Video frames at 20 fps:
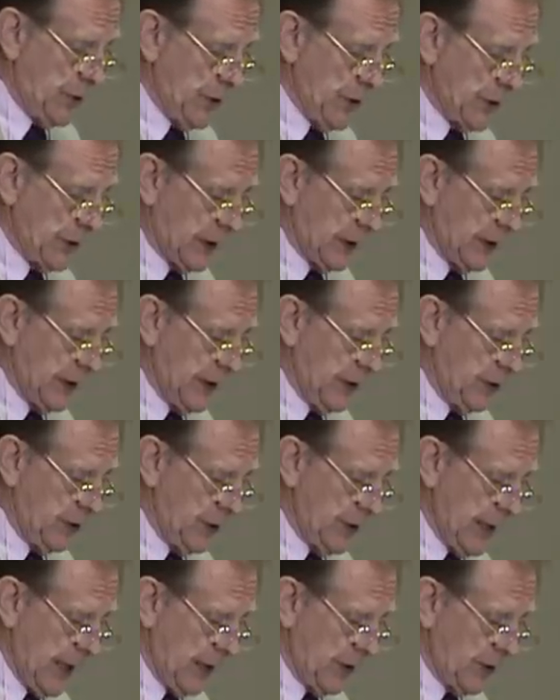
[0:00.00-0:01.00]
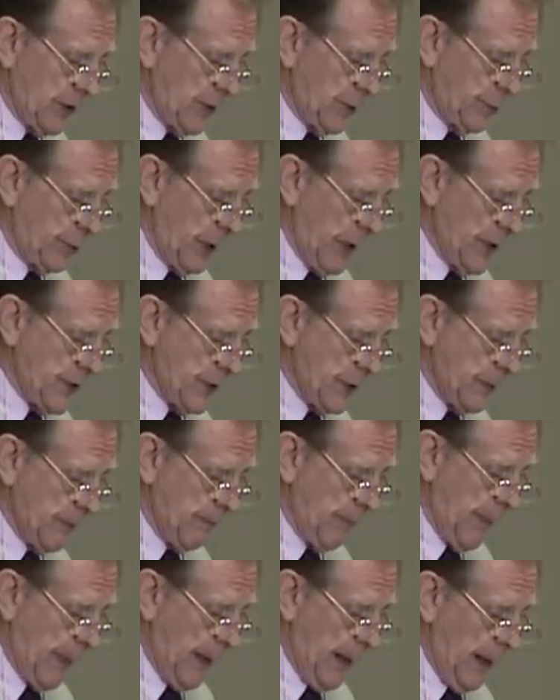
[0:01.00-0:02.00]
which has continued down to the
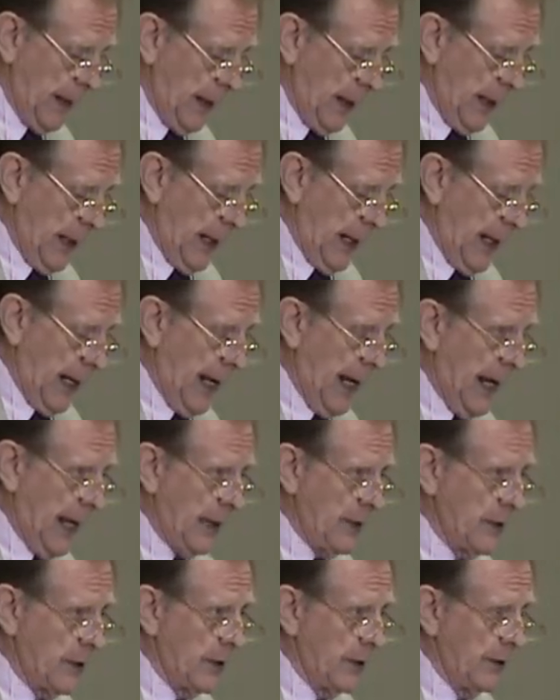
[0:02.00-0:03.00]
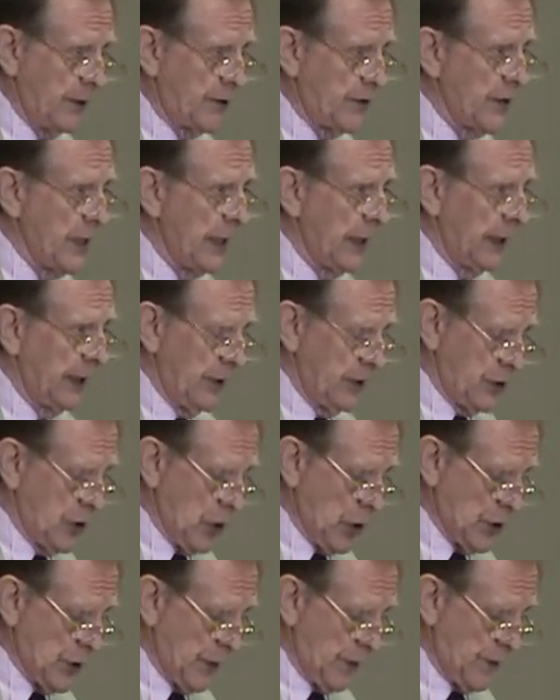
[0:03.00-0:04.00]
present, and seeing
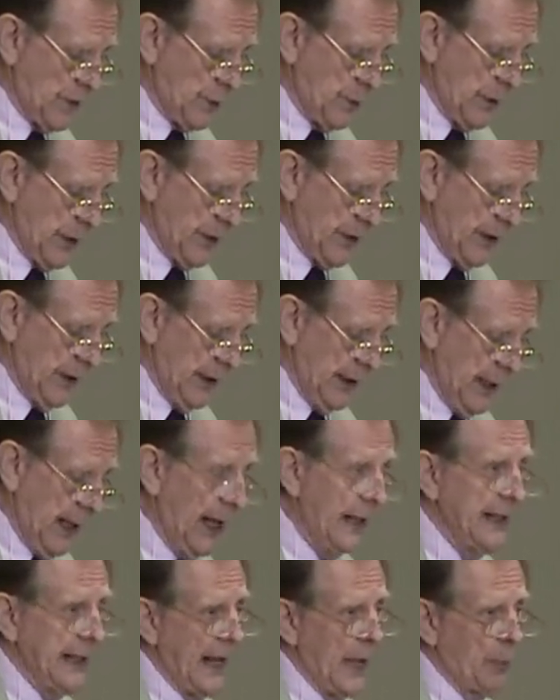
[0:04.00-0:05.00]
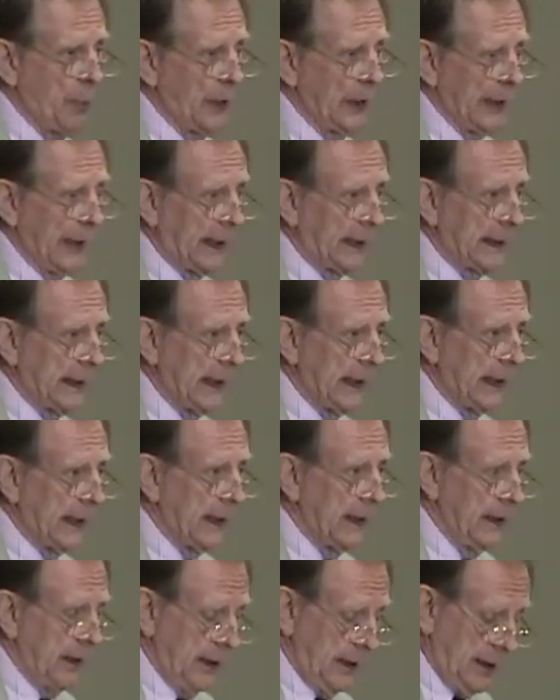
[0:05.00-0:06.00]
in Joseph Smith an, an
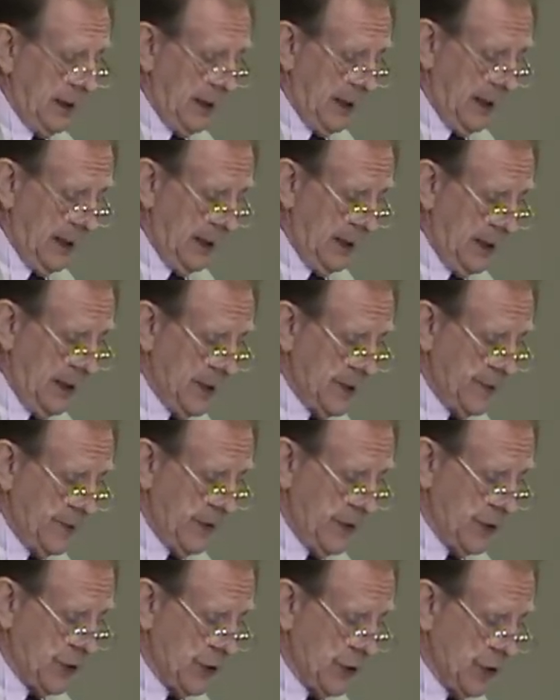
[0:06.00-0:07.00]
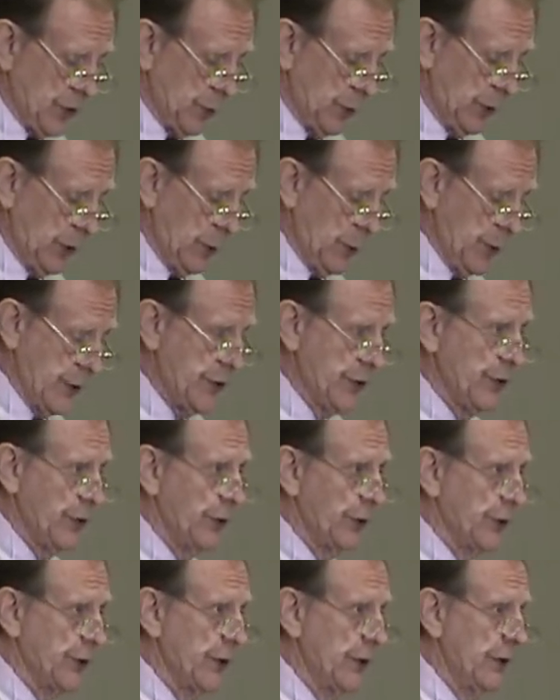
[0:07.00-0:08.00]
epileptic, and his visions were a
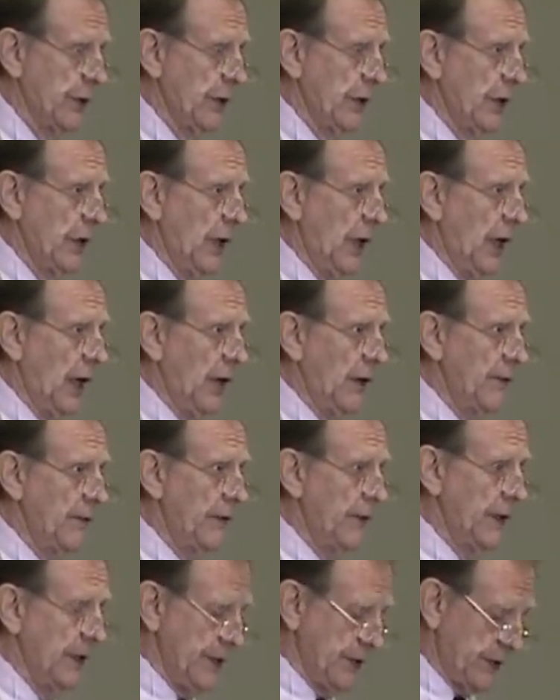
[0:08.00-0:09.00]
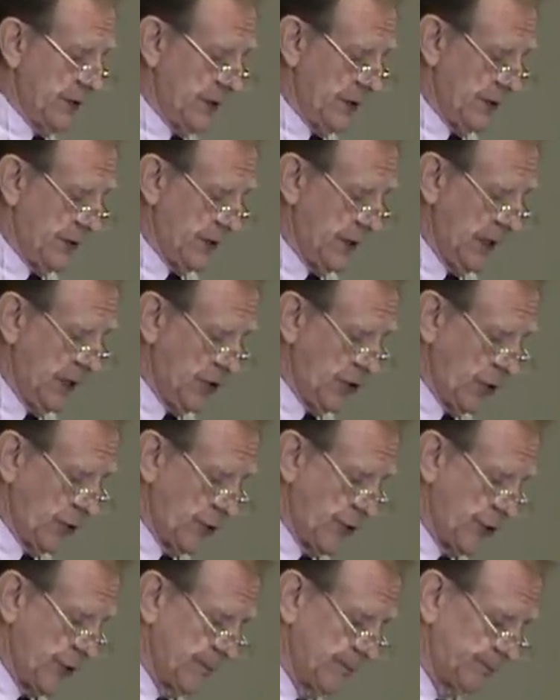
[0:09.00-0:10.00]
result of his
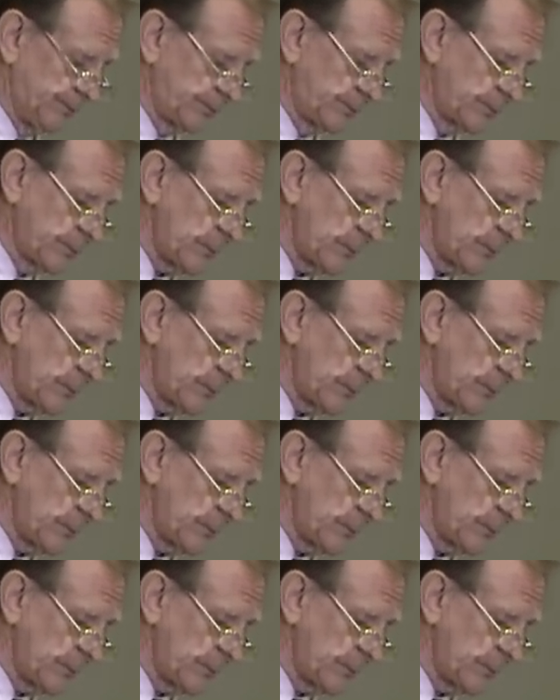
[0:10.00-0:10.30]
seizures.